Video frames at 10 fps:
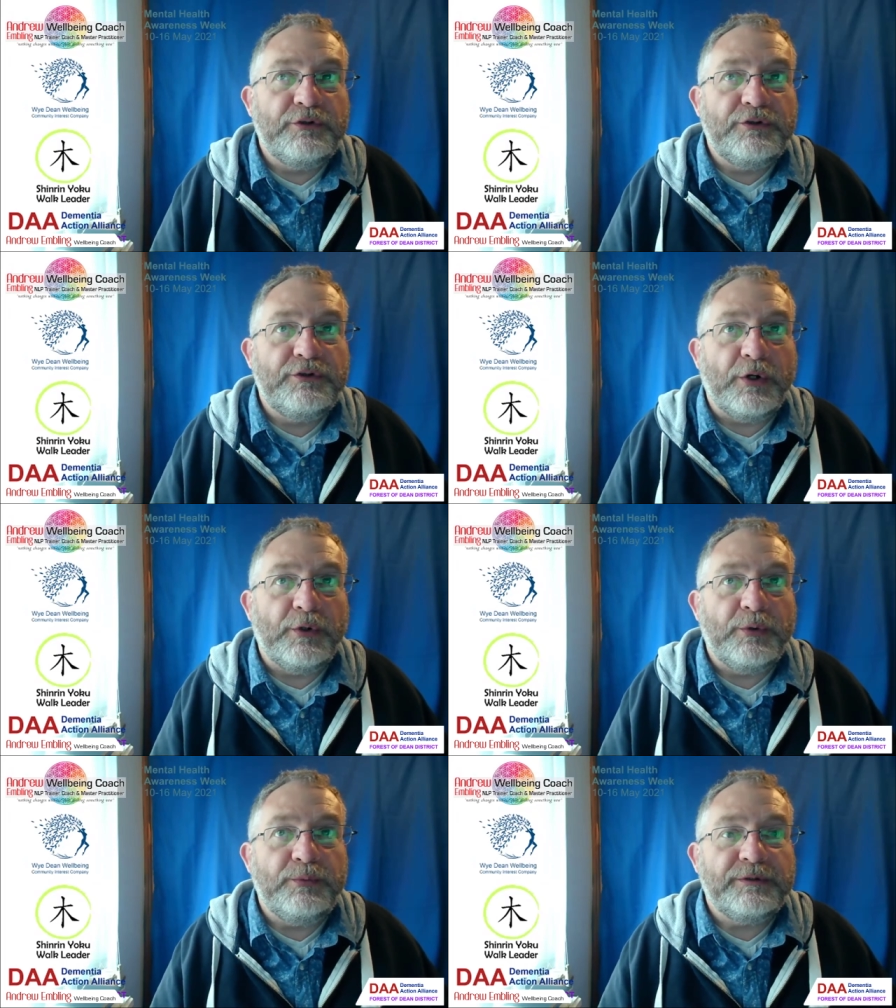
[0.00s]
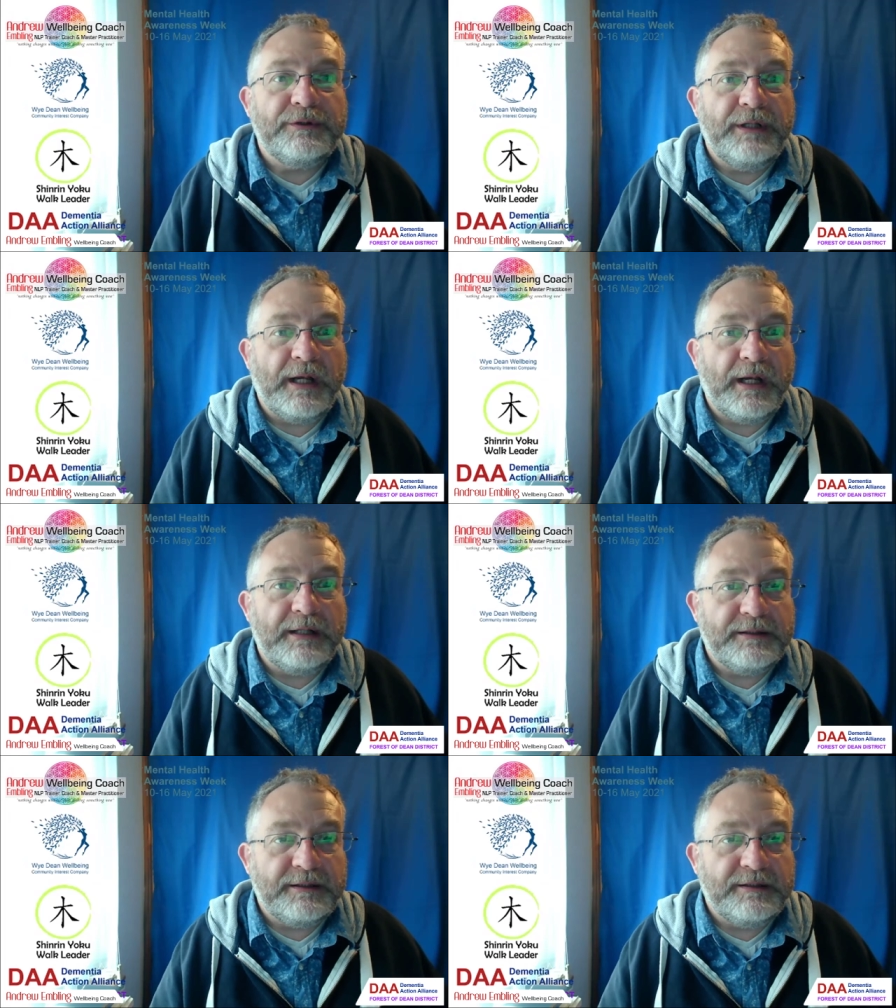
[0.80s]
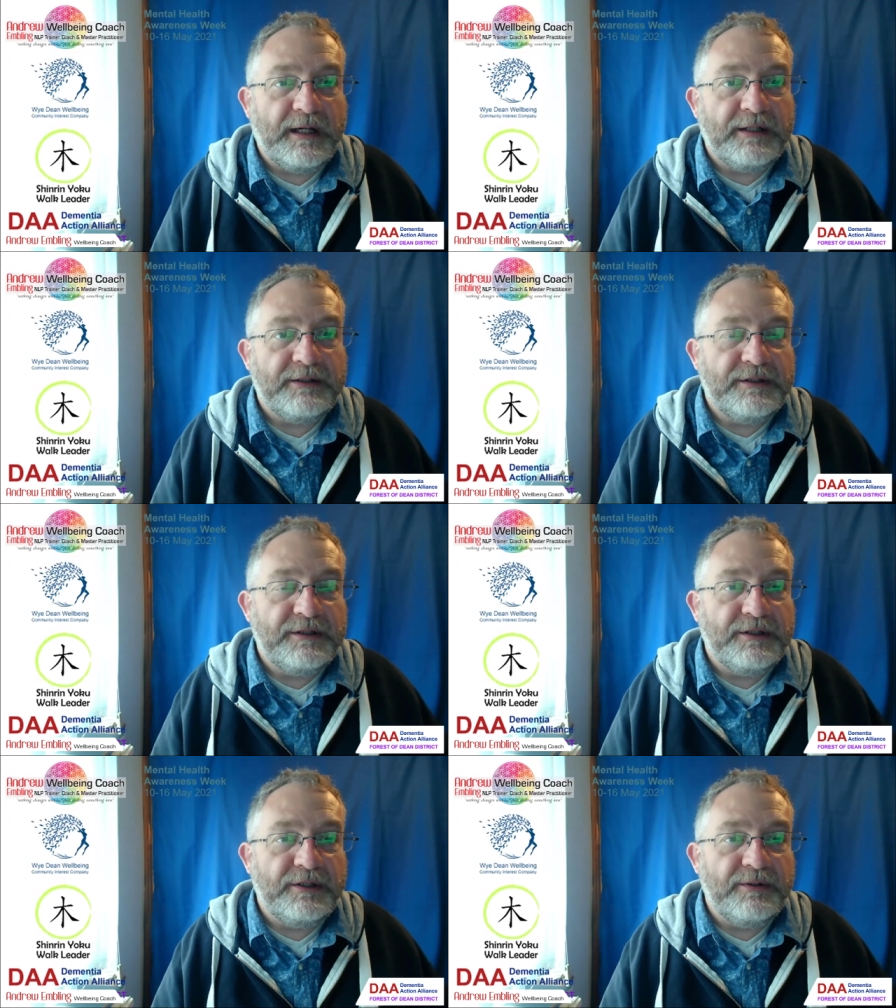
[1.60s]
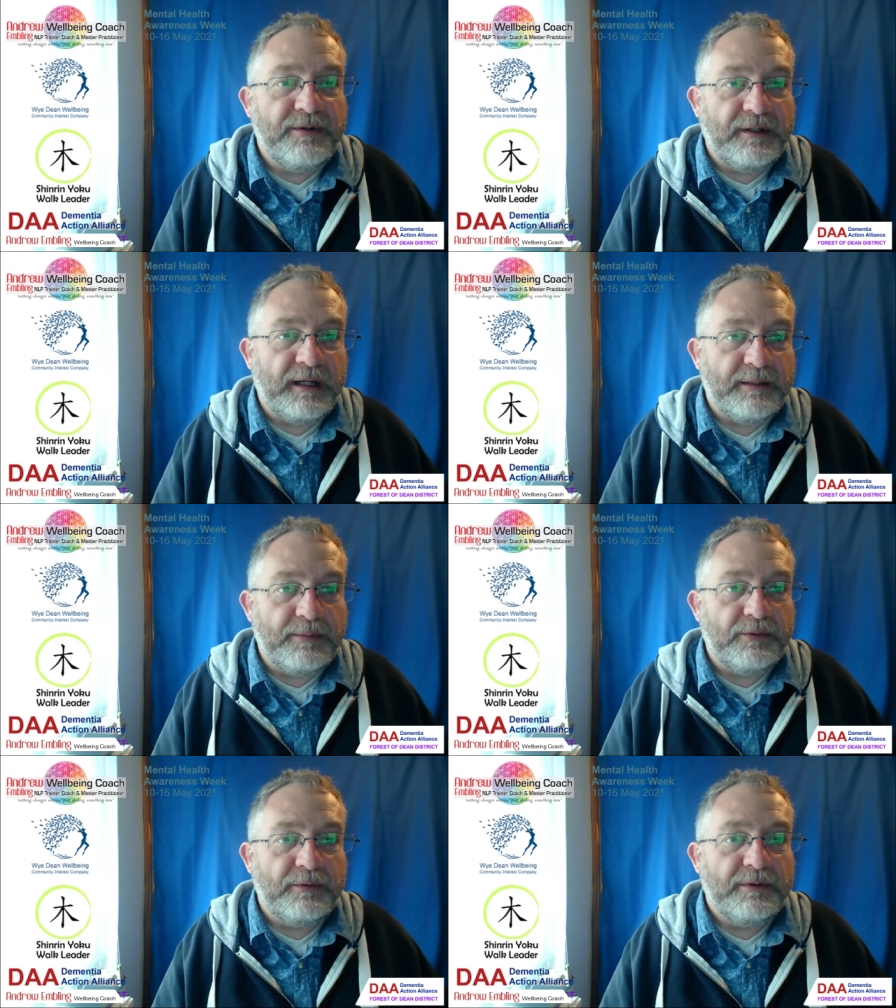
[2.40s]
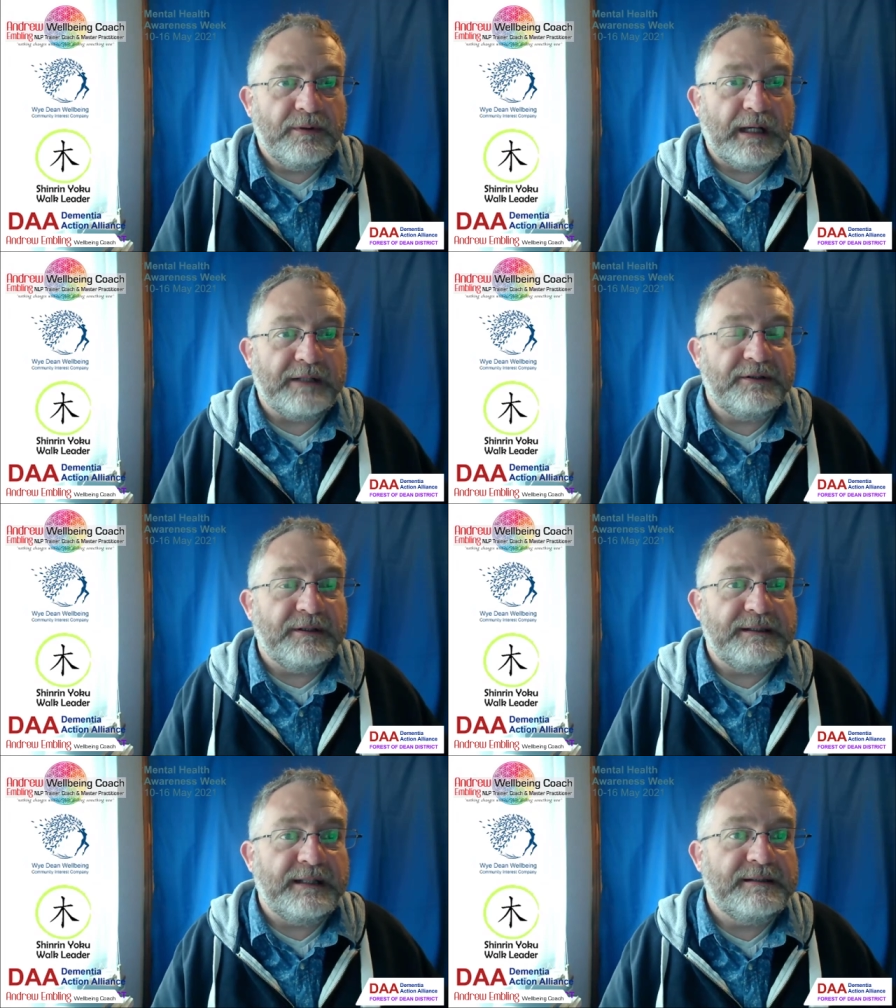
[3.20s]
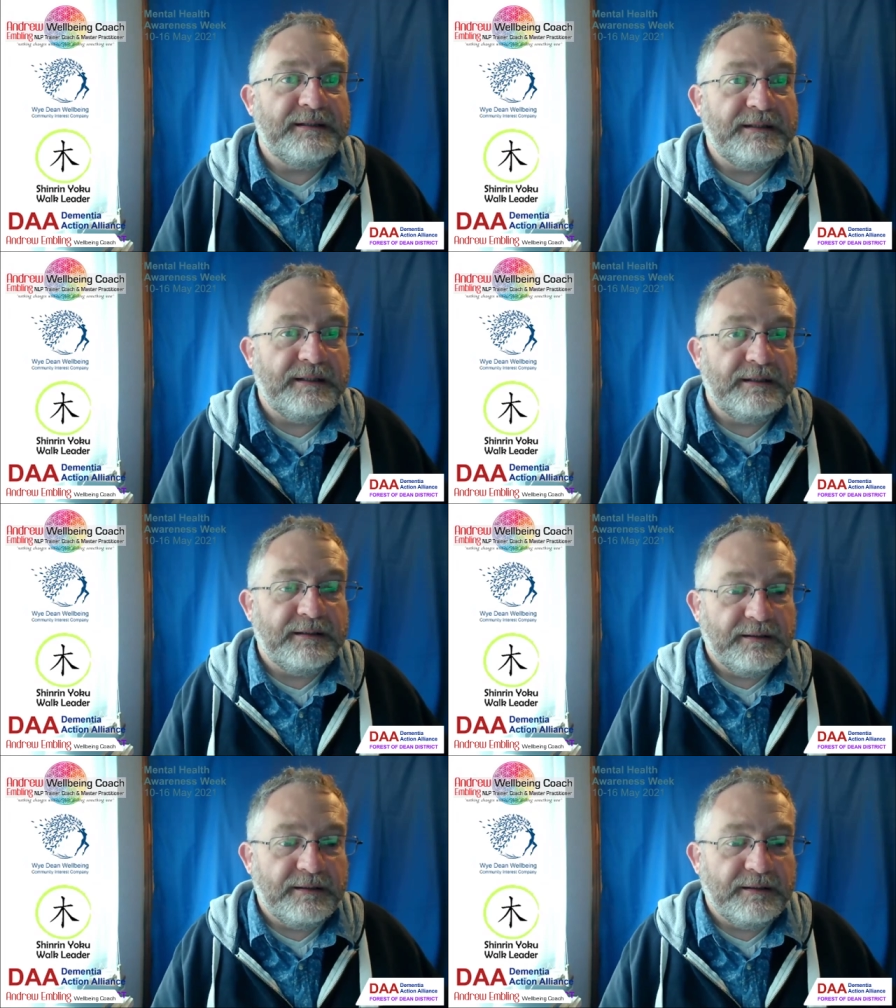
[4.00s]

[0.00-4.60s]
Don't get attached to the label as an identity.